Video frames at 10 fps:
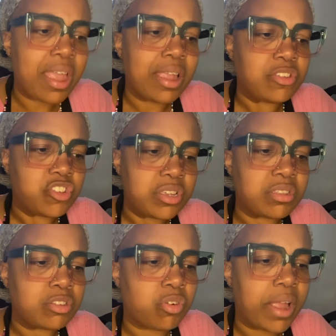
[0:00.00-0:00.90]
in
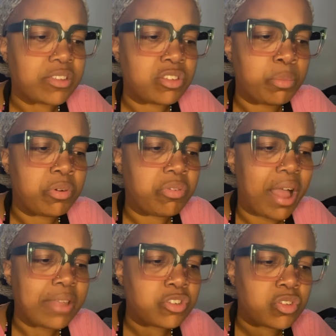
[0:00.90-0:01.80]
Jesus Christ to
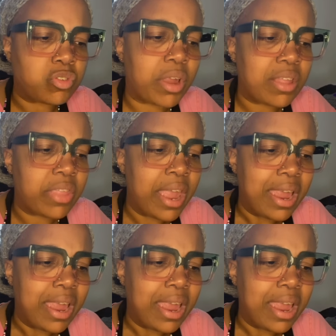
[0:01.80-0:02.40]
provide strength